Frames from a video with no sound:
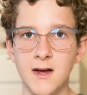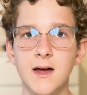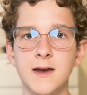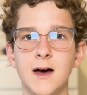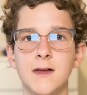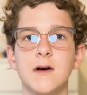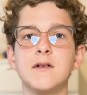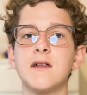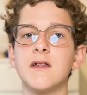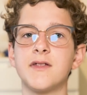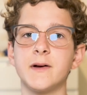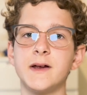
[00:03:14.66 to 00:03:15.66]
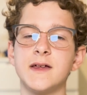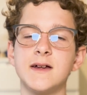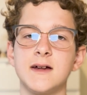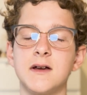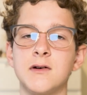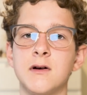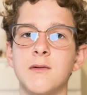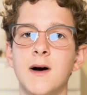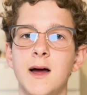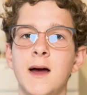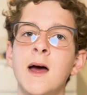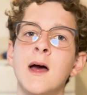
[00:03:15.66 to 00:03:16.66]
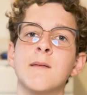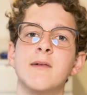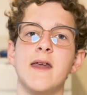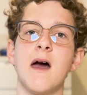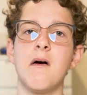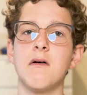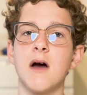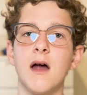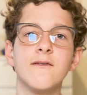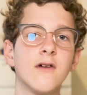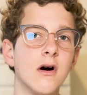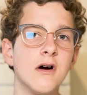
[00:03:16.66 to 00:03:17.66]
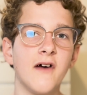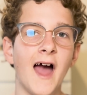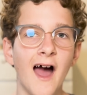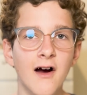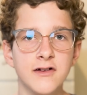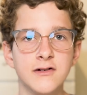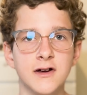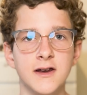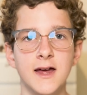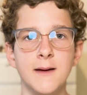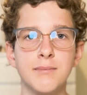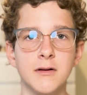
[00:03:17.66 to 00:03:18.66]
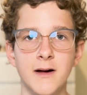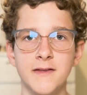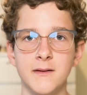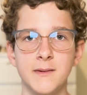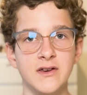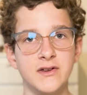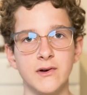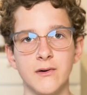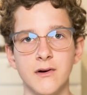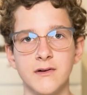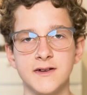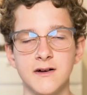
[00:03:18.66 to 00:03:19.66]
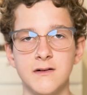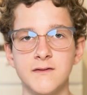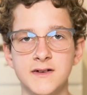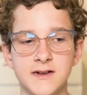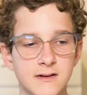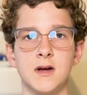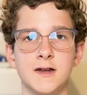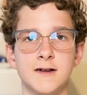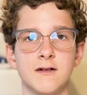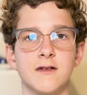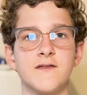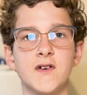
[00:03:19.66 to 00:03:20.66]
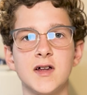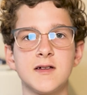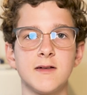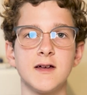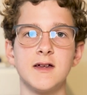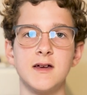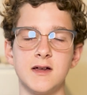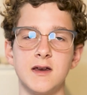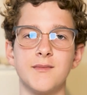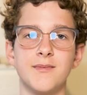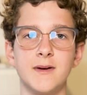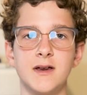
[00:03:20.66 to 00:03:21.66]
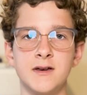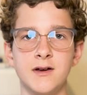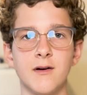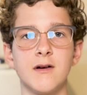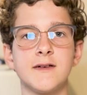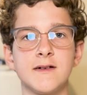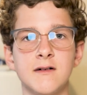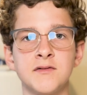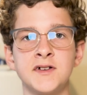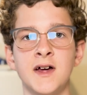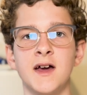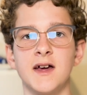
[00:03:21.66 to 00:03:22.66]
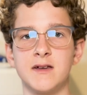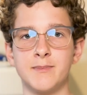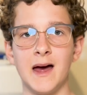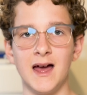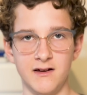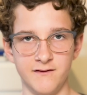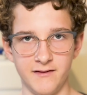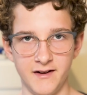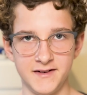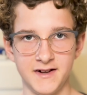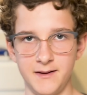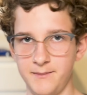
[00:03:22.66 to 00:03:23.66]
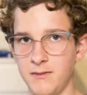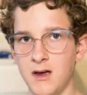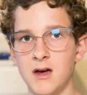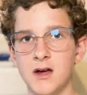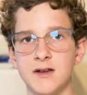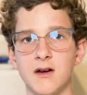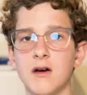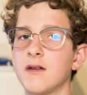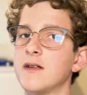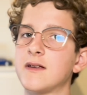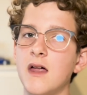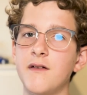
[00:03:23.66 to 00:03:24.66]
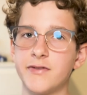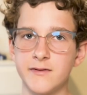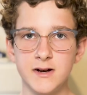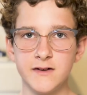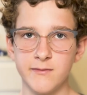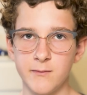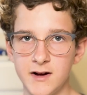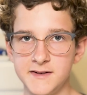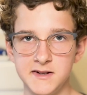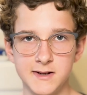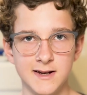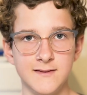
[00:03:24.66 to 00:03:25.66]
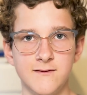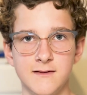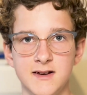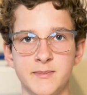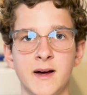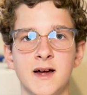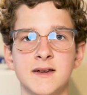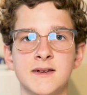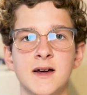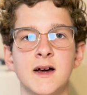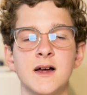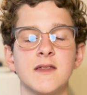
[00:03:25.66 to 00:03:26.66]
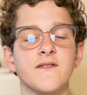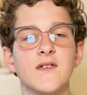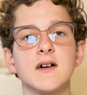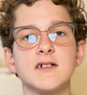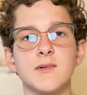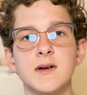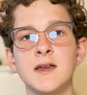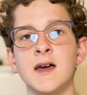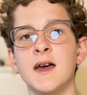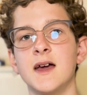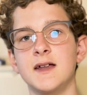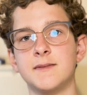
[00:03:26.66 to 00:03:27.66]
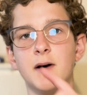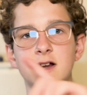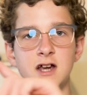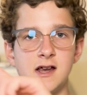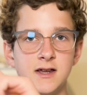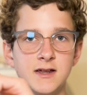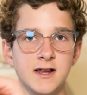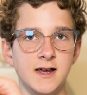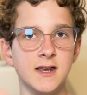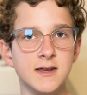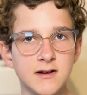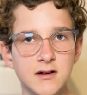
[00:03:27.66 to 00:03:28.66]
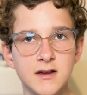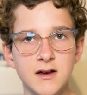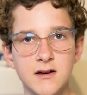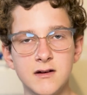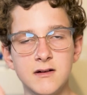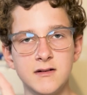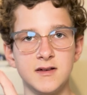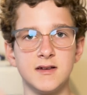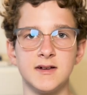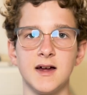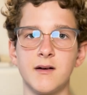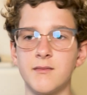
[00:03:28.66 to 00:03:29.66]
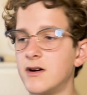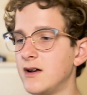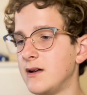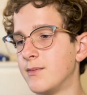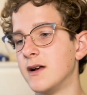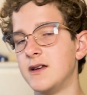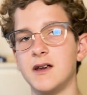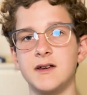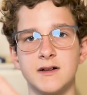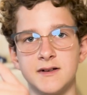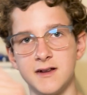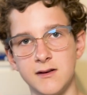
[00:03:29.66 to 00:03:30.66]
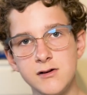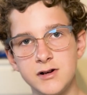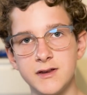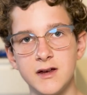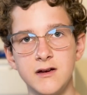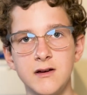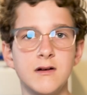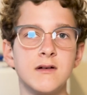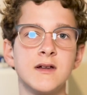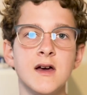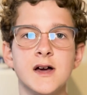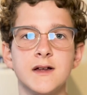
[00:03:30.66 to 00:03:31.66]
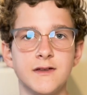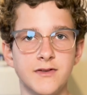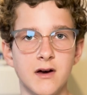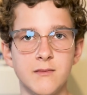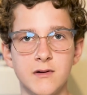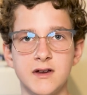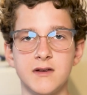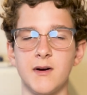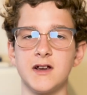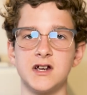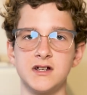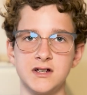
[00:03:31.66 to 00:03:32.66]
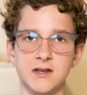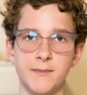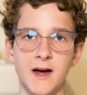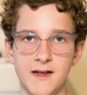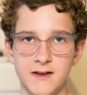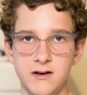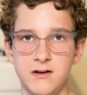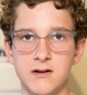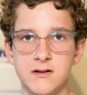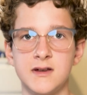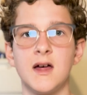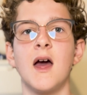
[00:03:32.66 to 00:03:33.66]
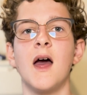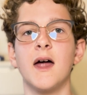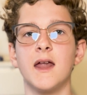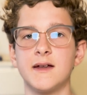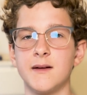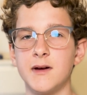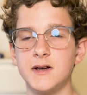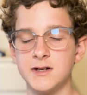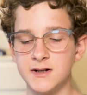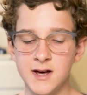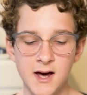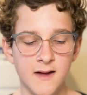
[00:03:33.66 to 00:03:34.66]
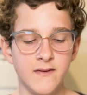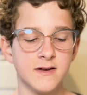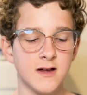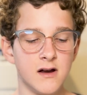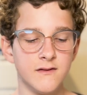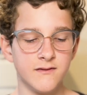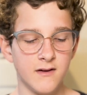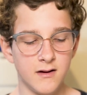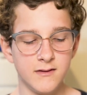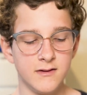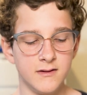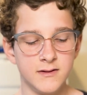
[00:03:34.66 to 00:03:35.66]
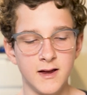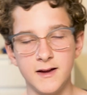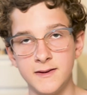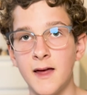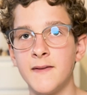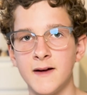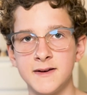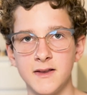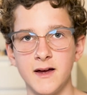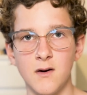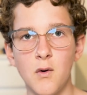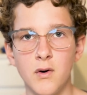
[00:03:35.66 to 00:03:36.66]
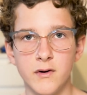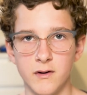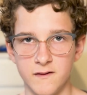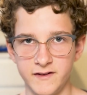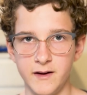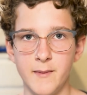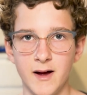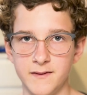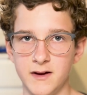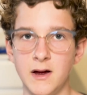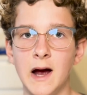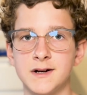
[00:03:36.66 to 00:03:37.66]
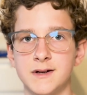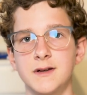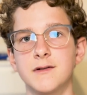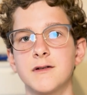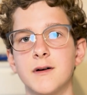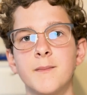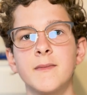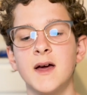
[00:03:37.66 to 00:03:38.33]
Now, those are the three things I took away, but now I'll kind of go over how you can implement them into your own solves. So the first thing that you can implement into your own solves is pair influencing. So there's kind of 3 different ways you can influence pairs. The first one is by changing the insert that you use, the second one is by changing the solution that you use, and the third one is by changing the pair that you use. And as I mentioned, there's kind of, that's in like order of the amount that you actually do them.